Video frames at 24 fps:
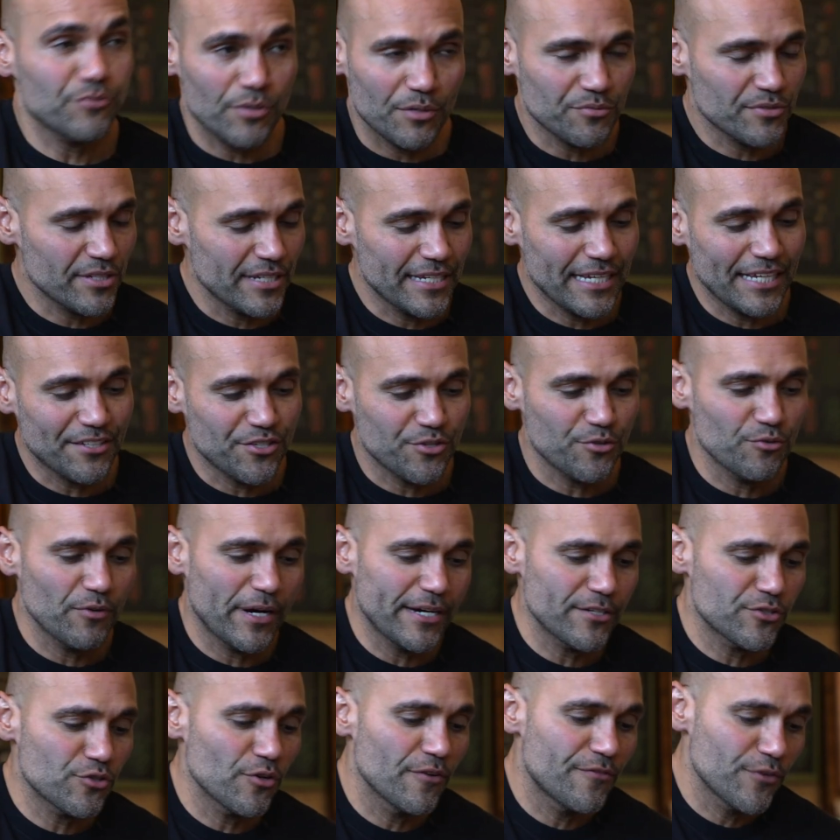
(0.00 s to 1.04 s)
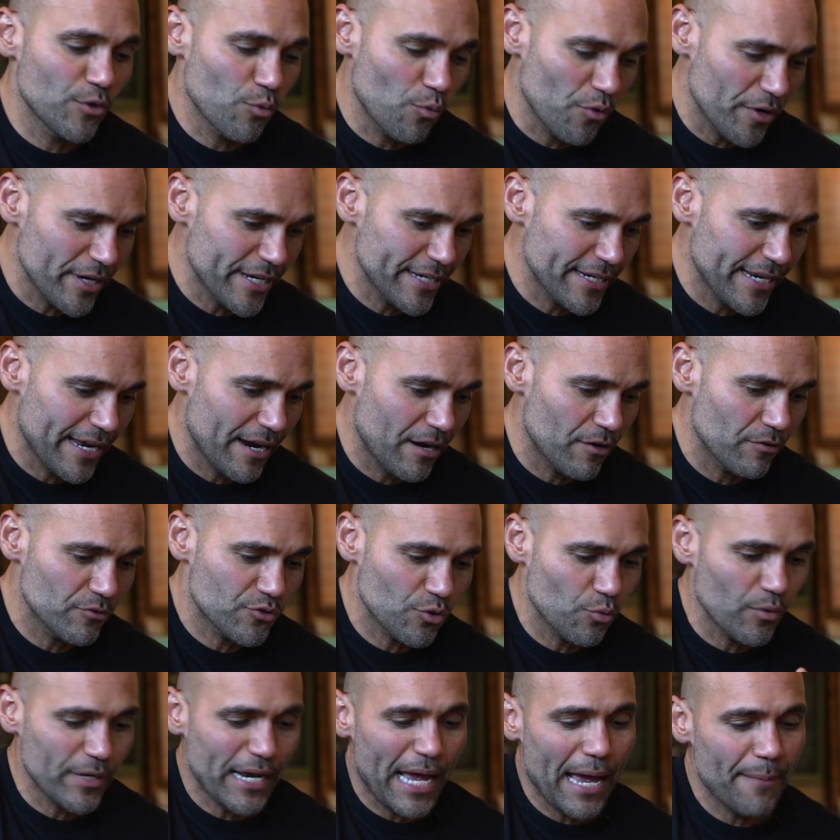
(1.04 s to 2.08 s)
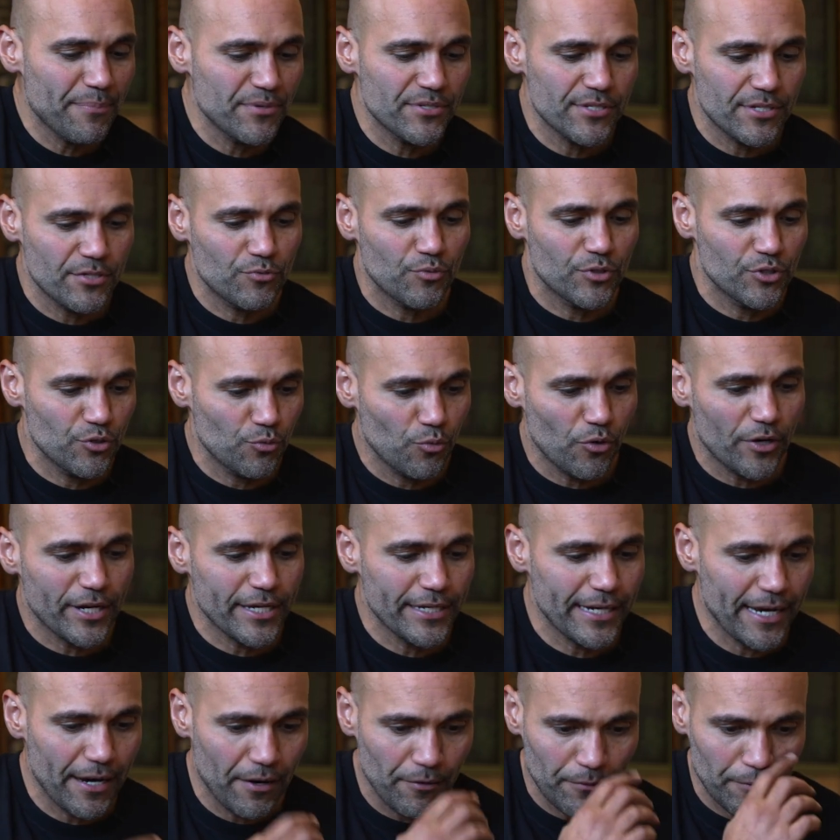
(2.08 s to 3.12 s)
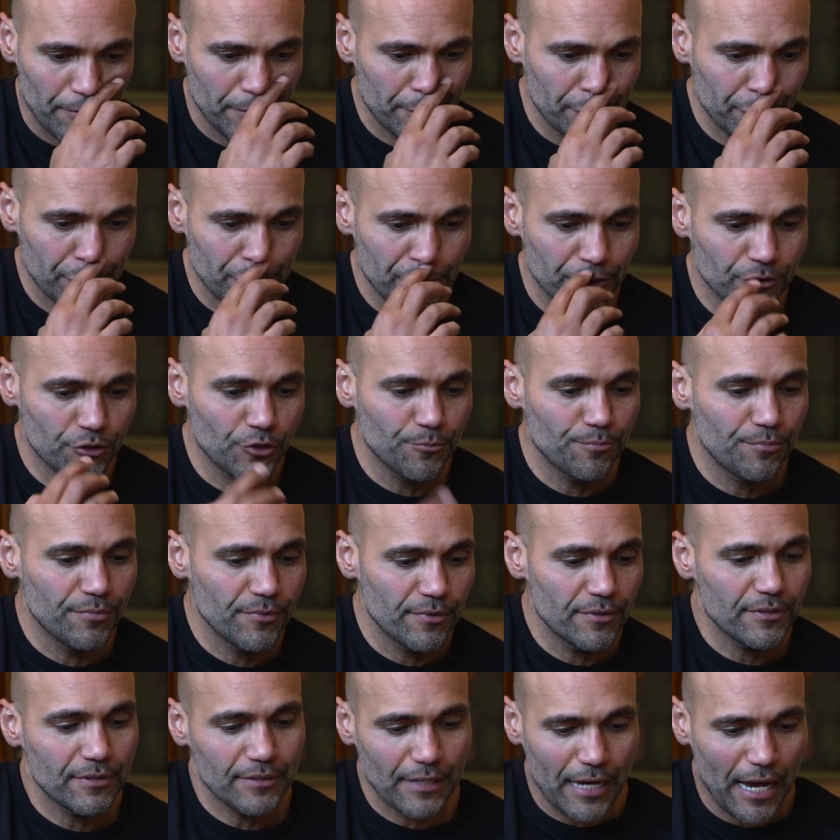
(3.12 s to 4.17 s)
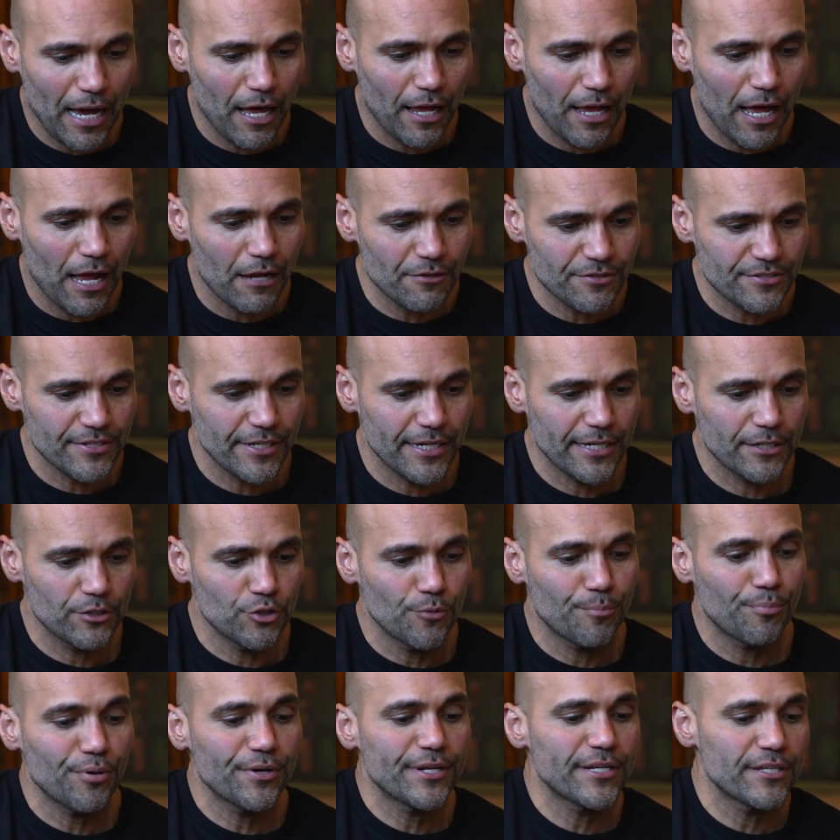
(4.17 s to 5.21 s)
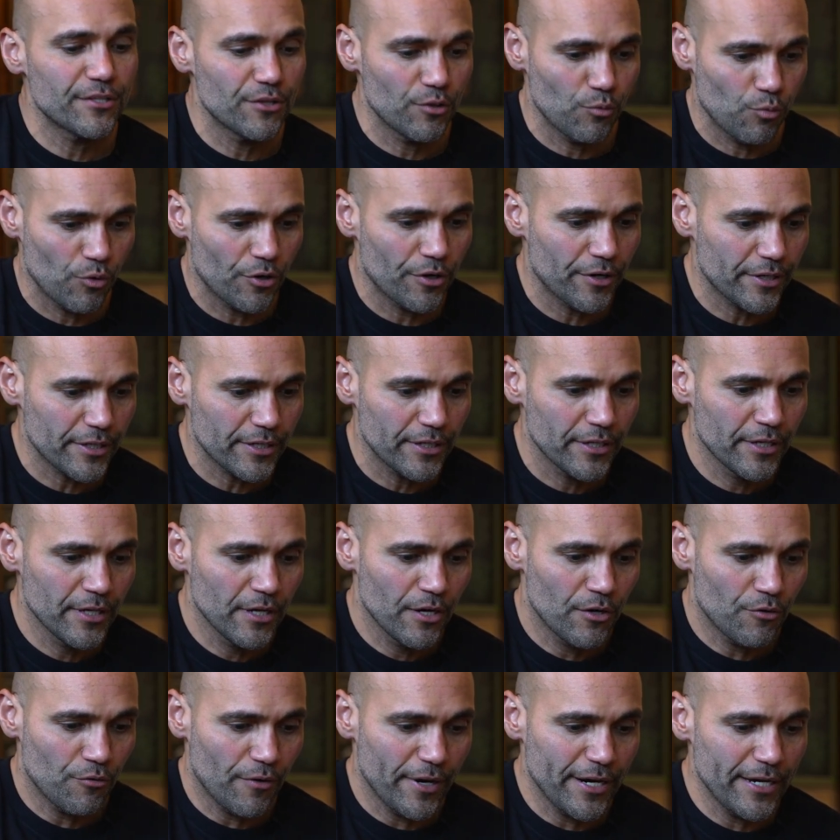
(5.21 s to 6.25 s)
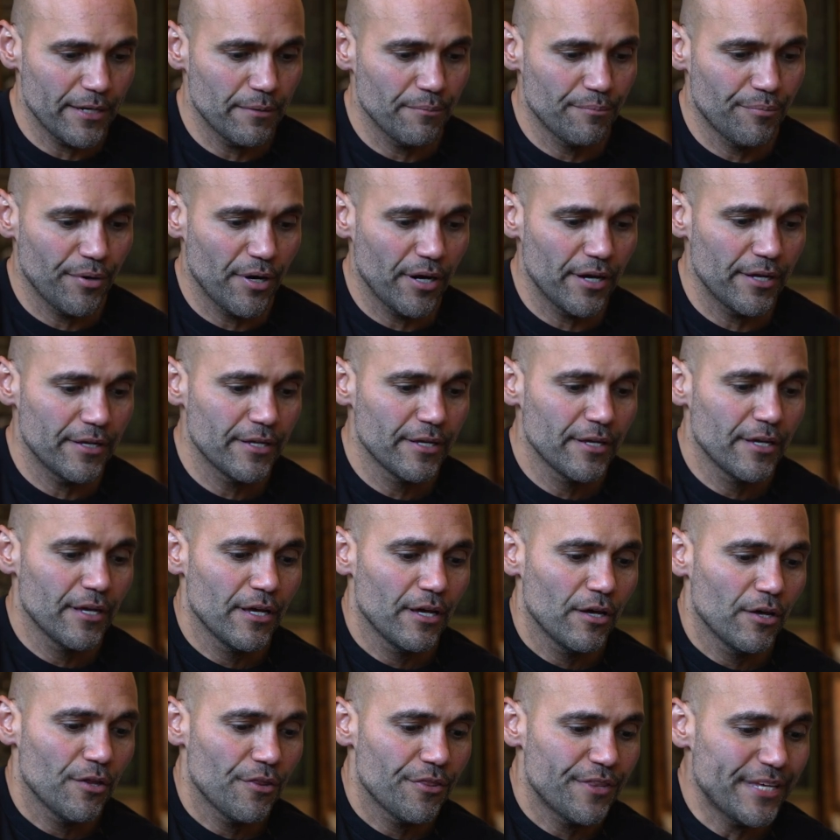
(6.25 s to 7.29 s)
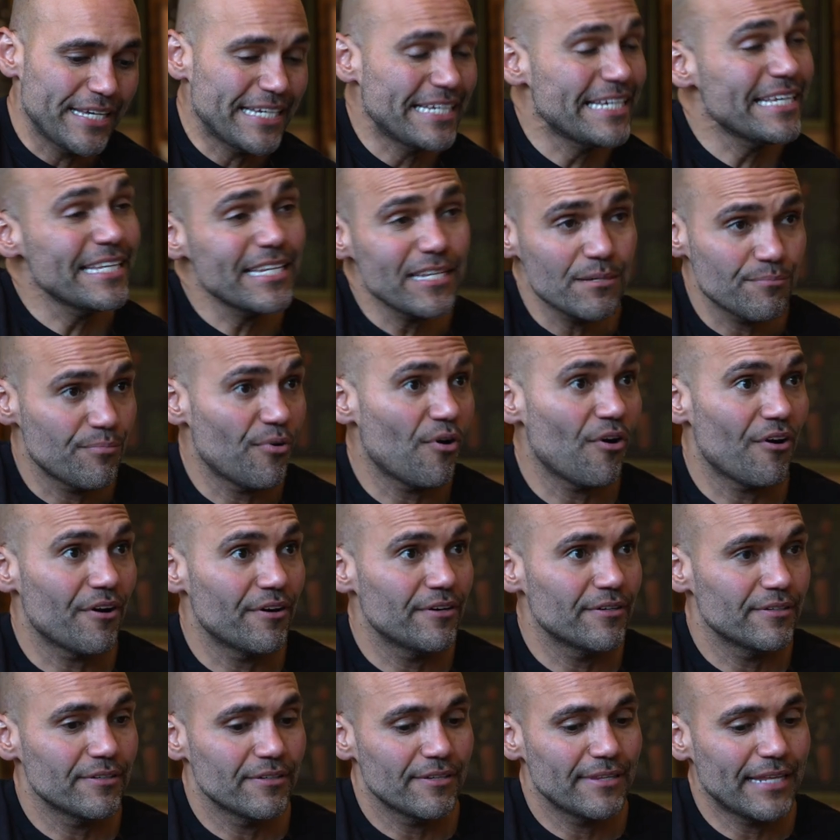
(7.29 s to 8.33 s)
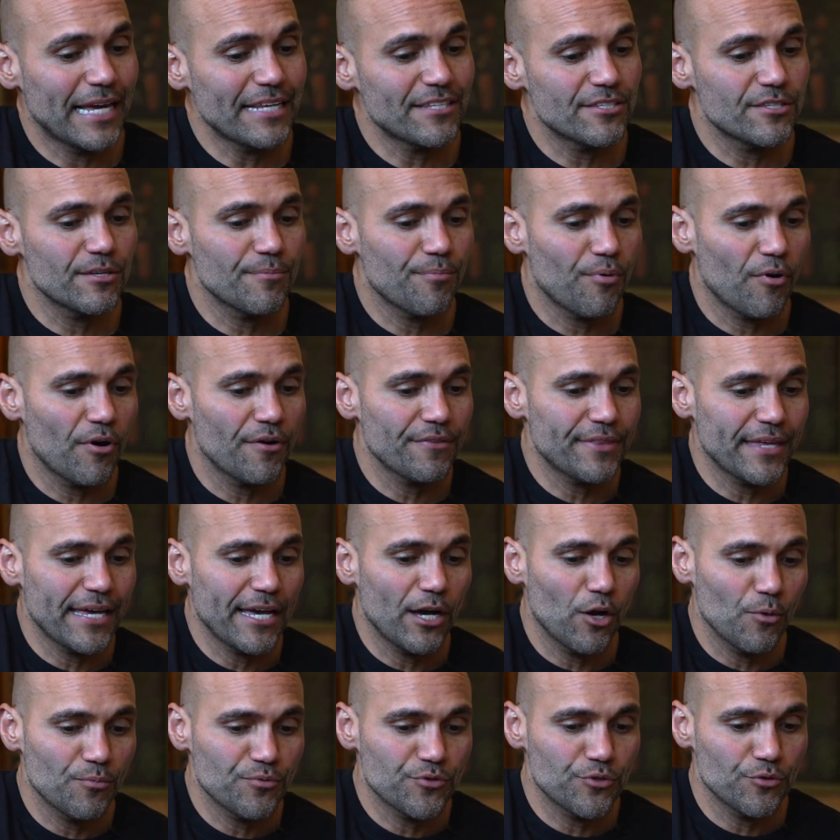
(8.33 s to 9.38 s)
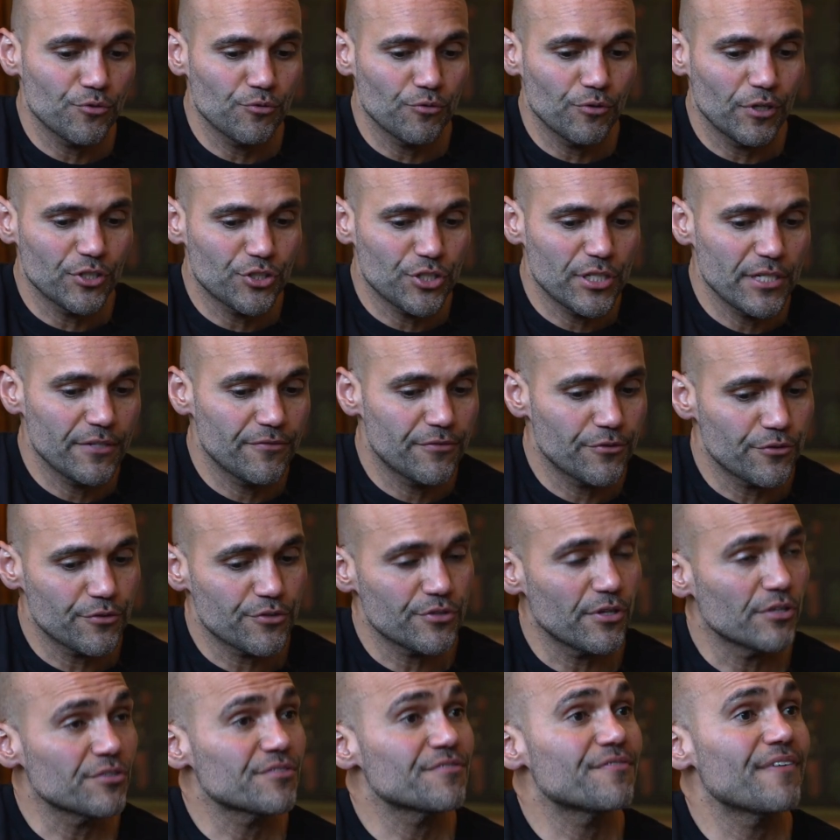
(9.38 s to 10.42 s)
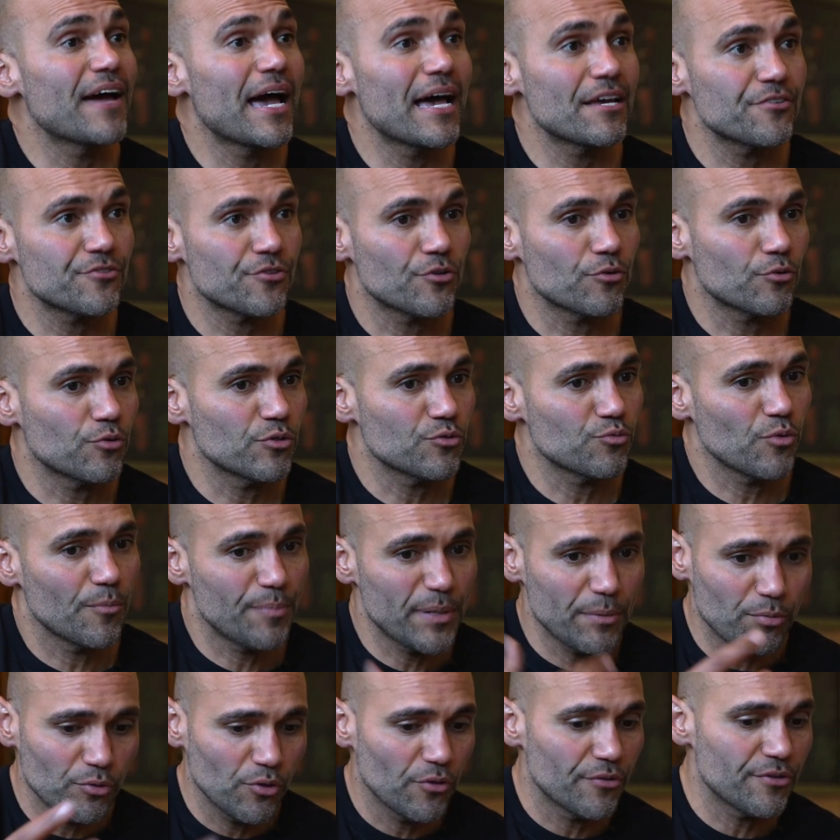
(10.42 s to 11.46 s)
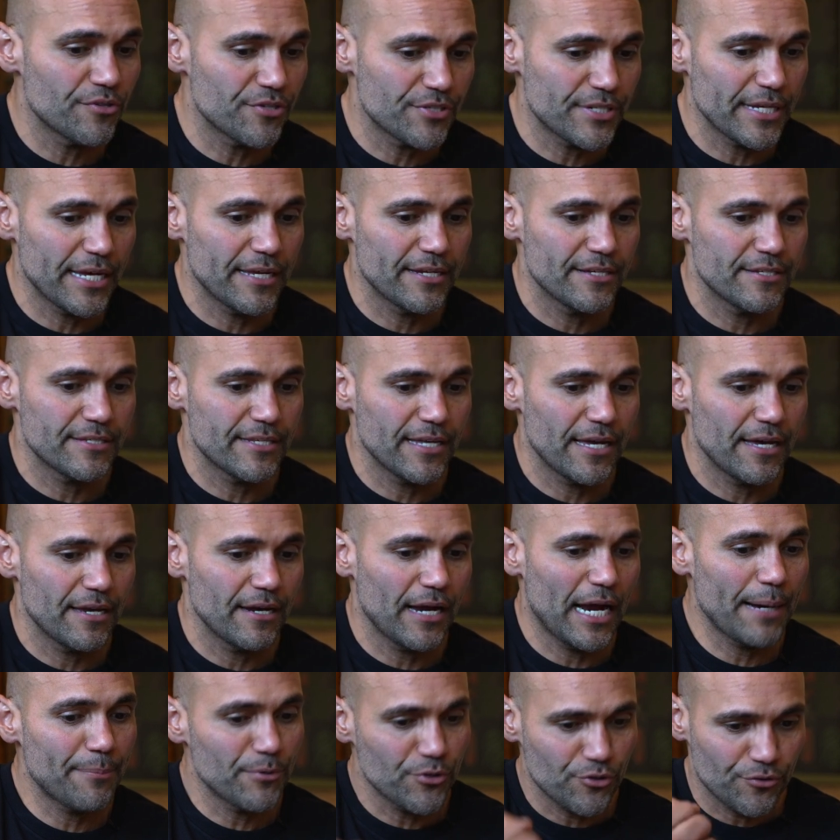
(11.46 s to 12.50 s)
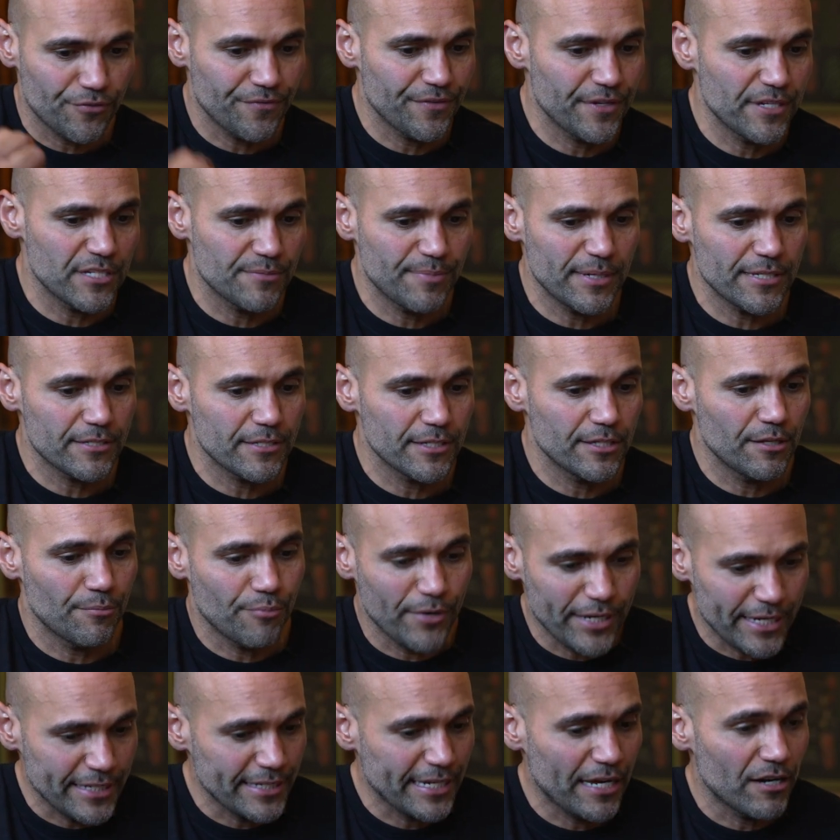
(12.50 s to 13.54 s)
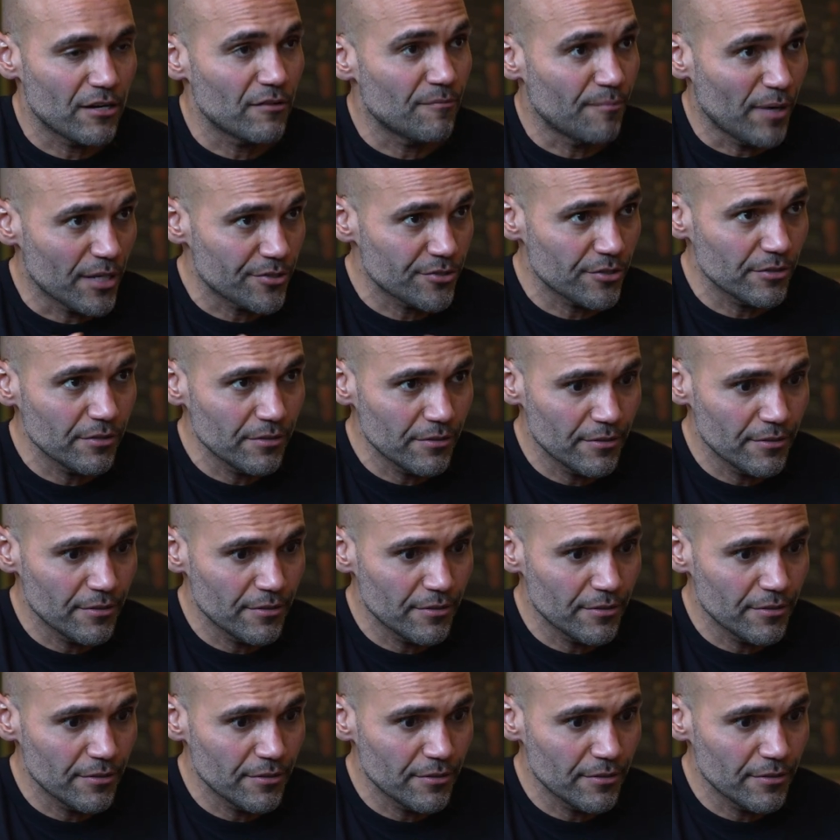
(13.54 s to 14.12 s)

what I was going to get to, right? So if you're working out, so what happens is when you're working out, I'll say you're putting in the work, right? But the eating part, that's the part that helps you achieve your results faster. Because what people don't understand is that hypertrophy is basically the breaking down of muscle.